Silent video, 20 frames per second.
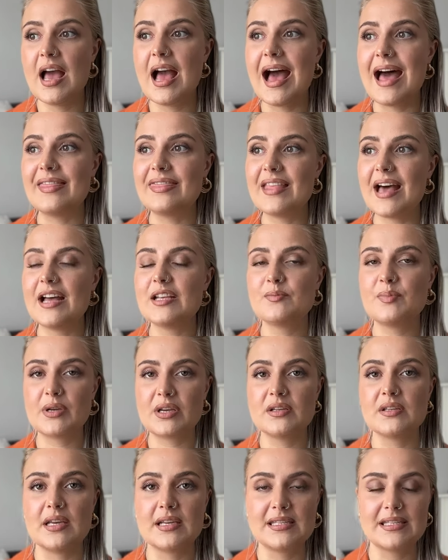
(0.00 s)
And that's
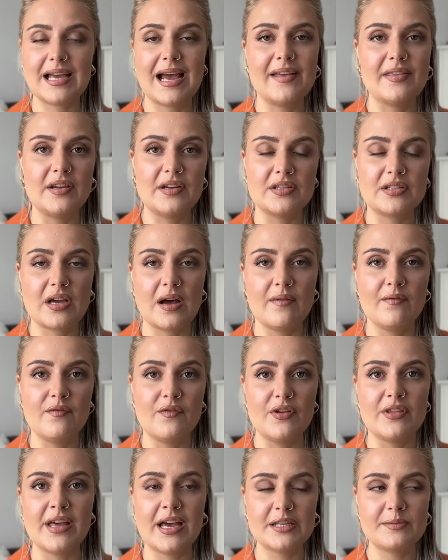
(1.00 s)
because I sat in the
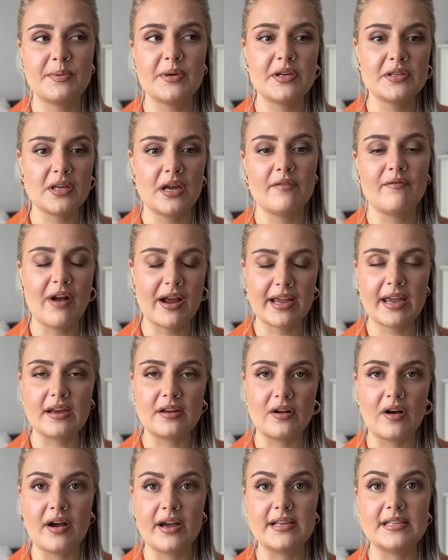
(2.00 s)
discomfort. That's because I
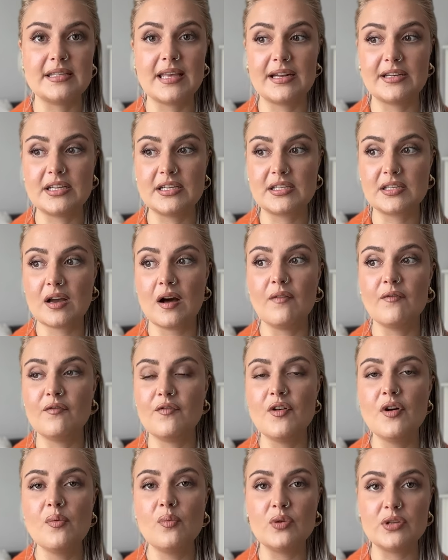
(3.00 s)
recognized that
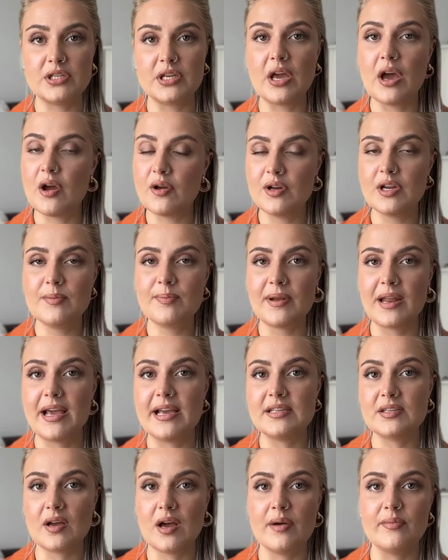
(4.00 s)
discomfort was the only
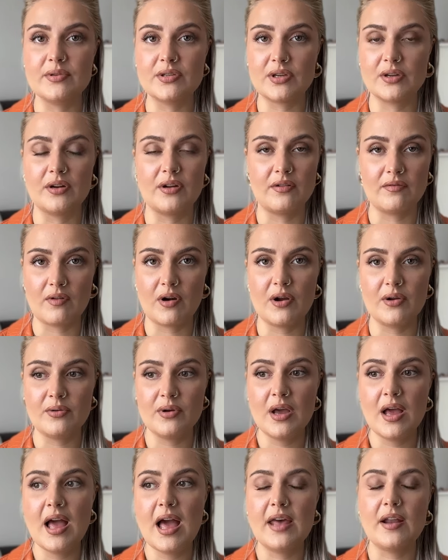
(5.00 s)
place I was going to grow
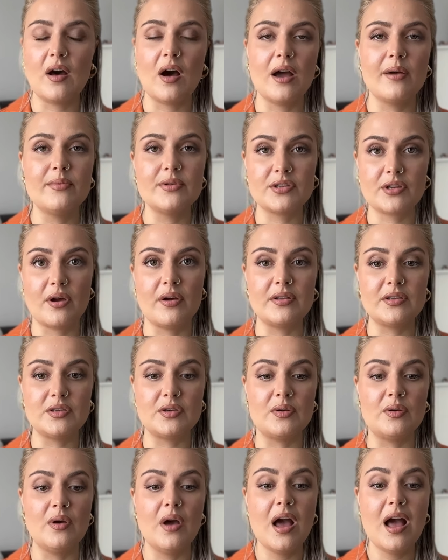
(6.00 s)
and I was going
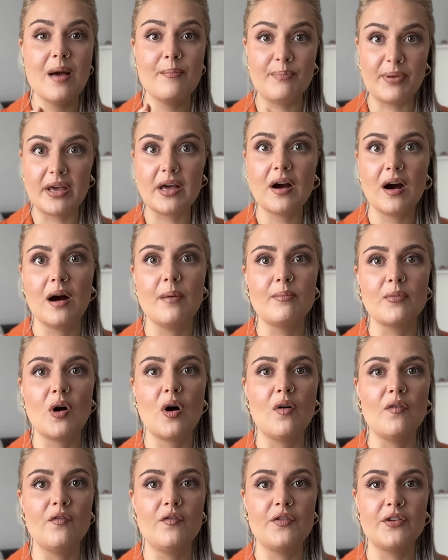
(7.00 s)
to become
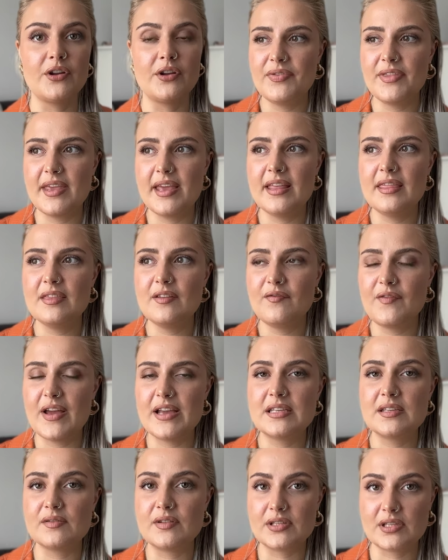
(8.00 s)
confident. In the
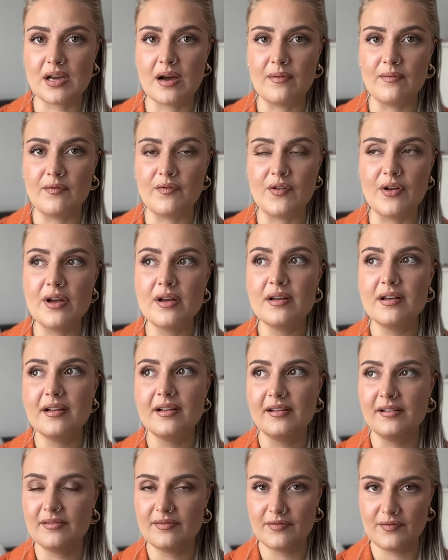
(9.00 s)
face of discomfort,
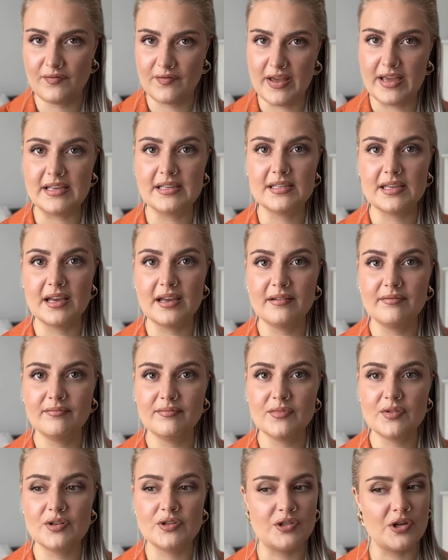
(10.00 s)
face it.
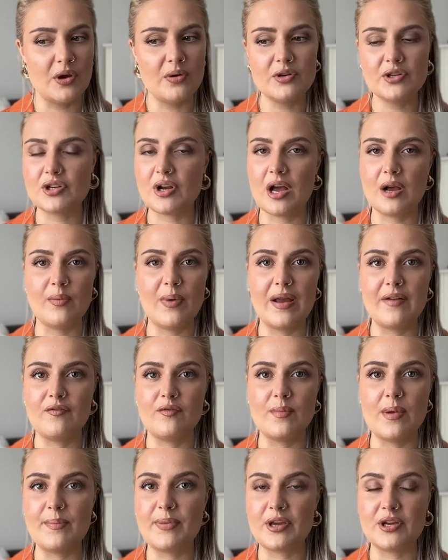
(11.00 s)
Don't shy away
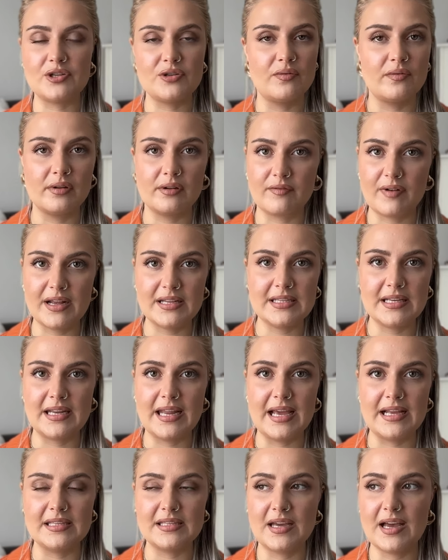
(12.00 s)
from it because you'll regret it
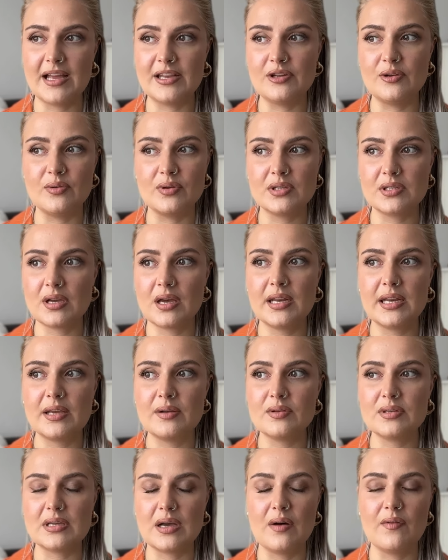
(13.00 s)
later and you're signing
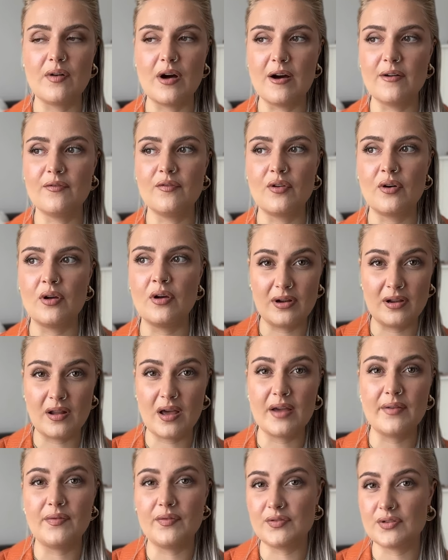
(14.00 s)
yourself up for a
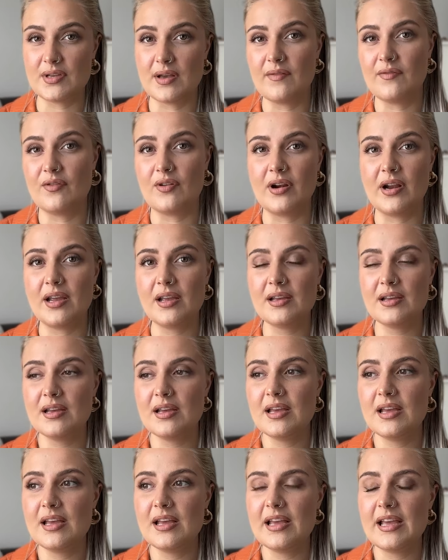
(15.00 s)
life of suffering.
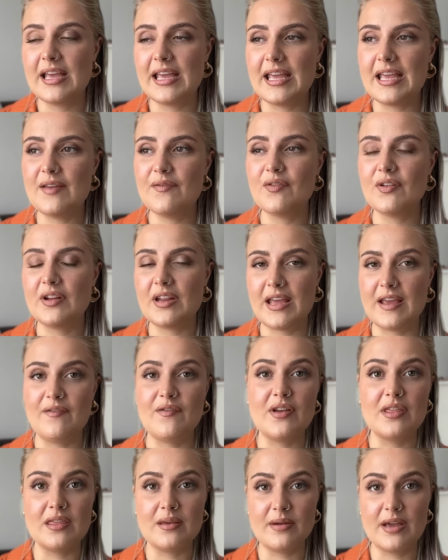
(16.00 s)
Even if
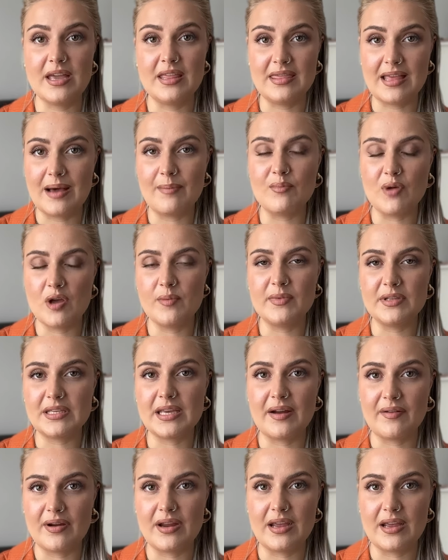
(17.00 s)
in that
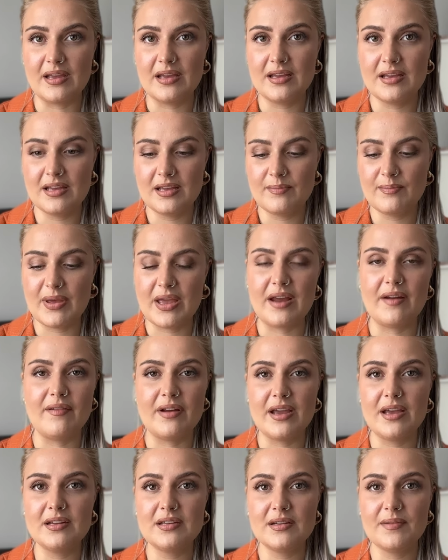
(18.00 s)
momentary
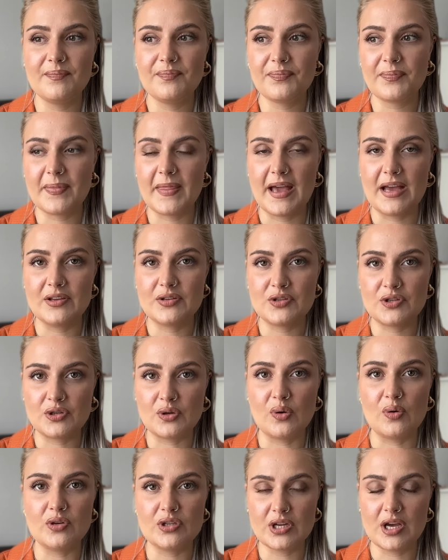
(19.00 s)
period, that's
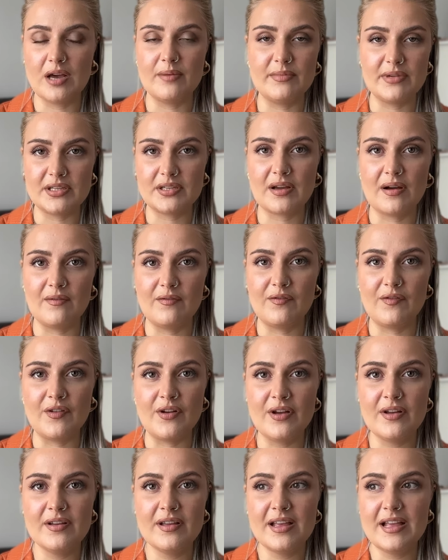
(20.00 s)
short-term
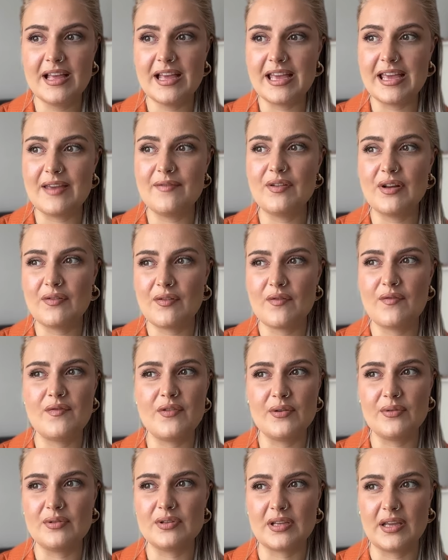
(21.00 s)
discomfort, even if it
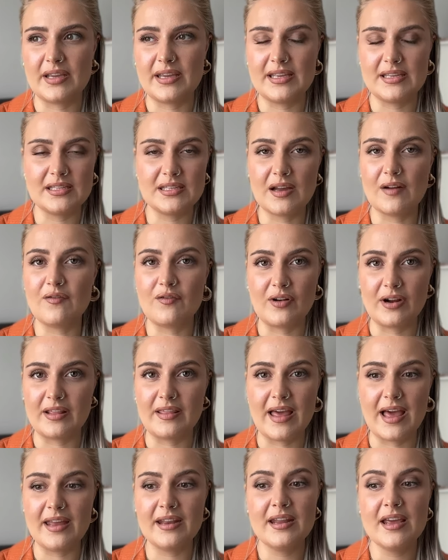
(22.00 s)
feels like it's suffering
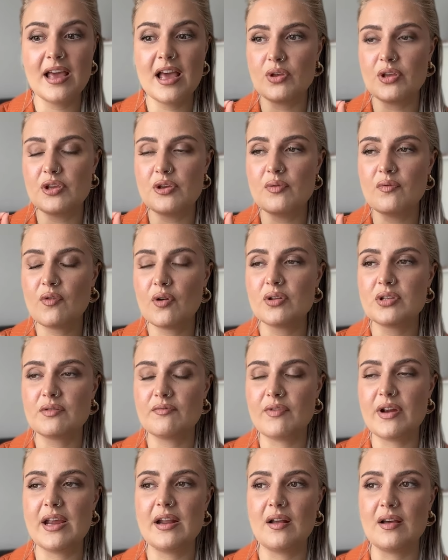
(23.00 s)
then, you've got to
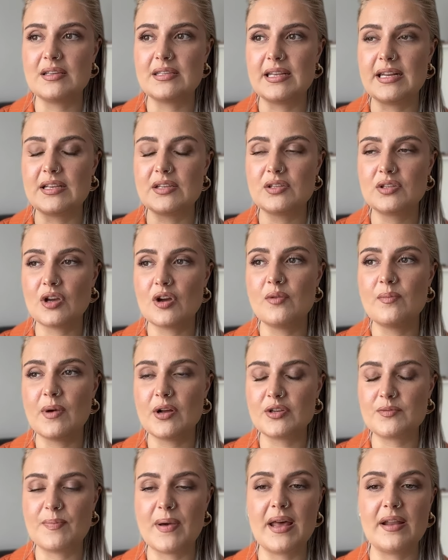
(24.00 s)
realize that it's so
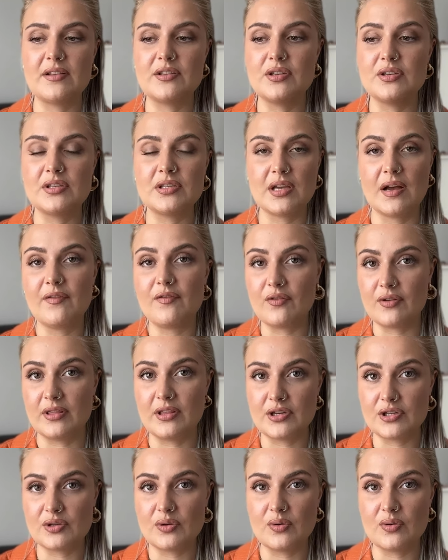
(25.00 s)
much better to suffer in
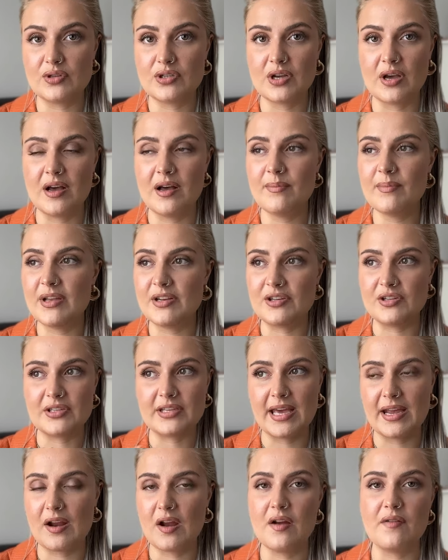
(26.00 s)
the short term and just
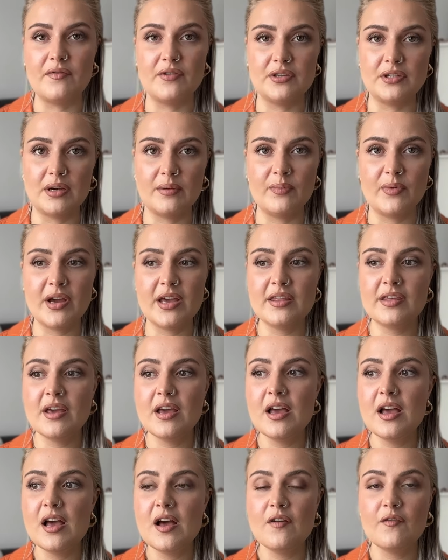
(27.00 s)
get it over and done with
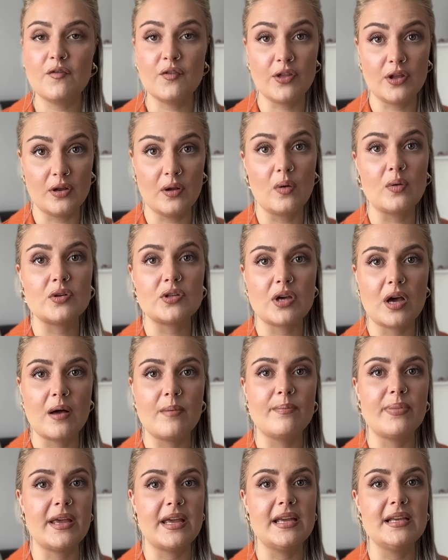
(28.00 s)
for the
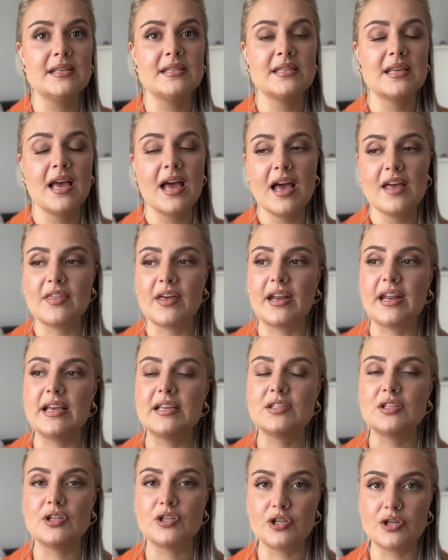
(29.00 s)
long-term peace than it
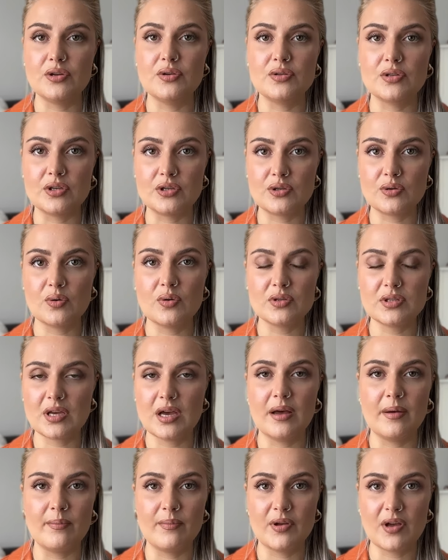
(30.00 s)
is to choose the
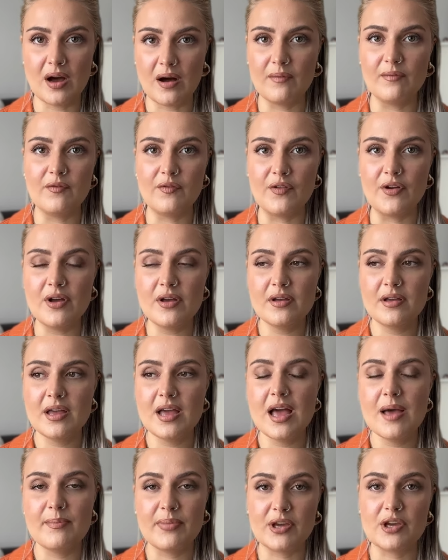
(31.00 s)
short-term comfort
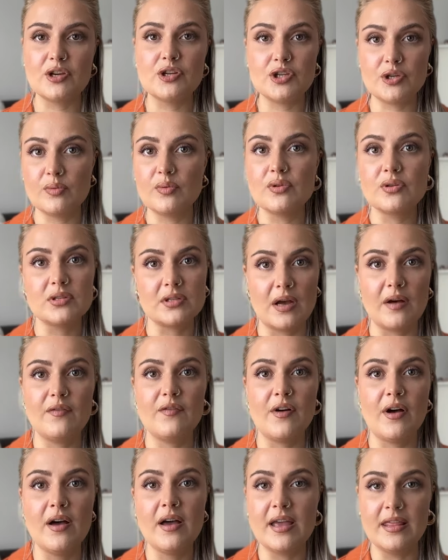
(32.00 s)
because you will
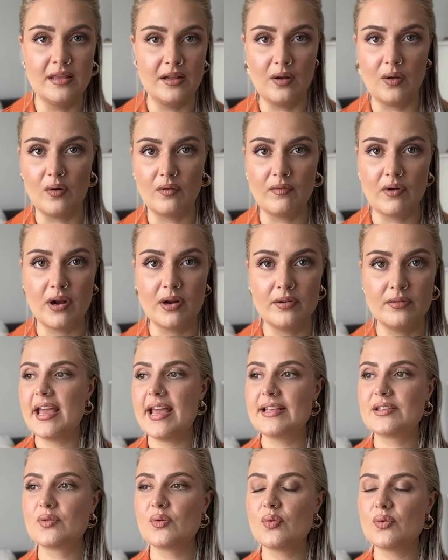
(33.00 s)
suffer in the long run.
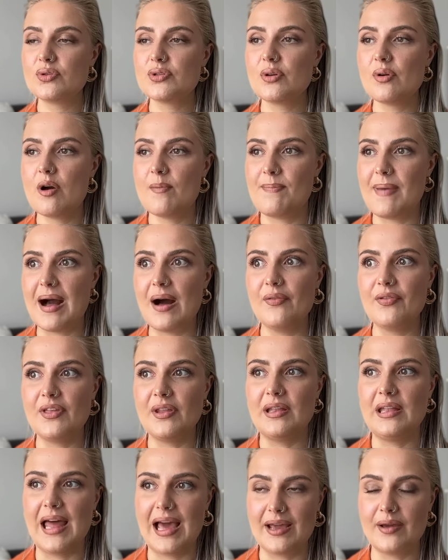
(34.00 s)
It's also about
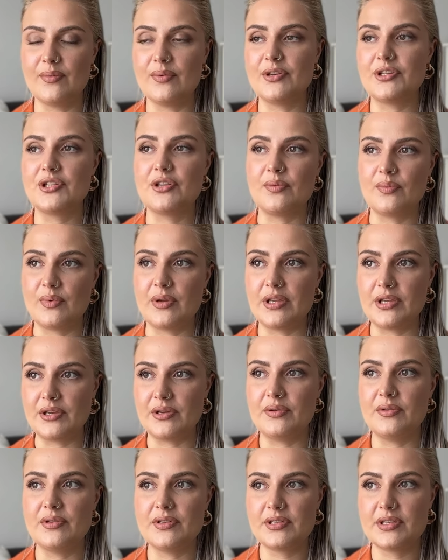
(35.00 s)
the language that we
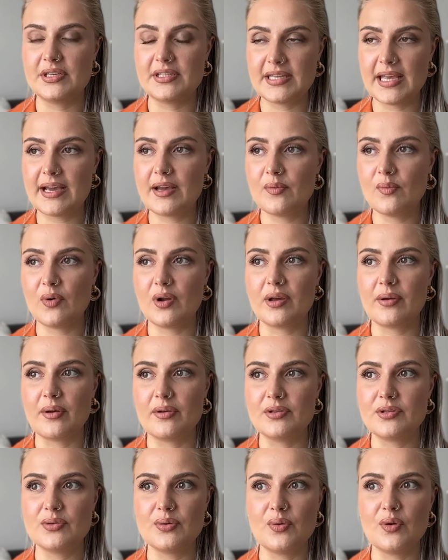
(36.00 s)
use. The second one I'm
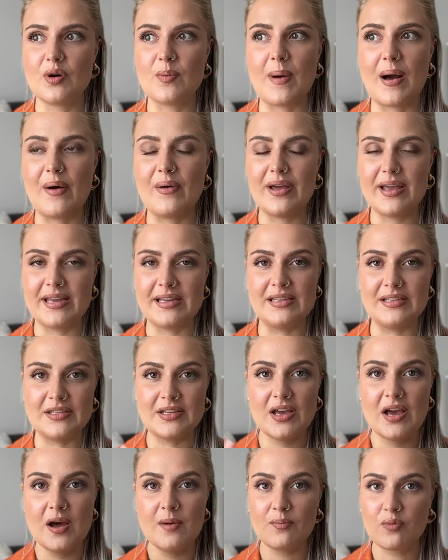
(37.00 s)
going to talk about is
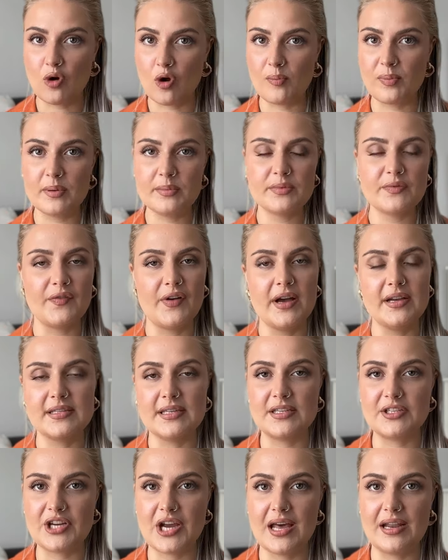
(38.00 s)
problems
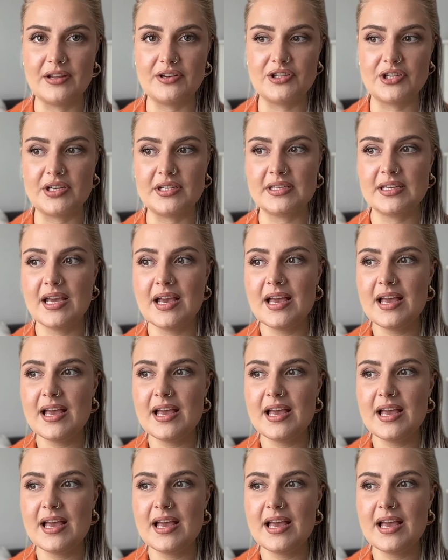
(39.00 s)
versus challenges.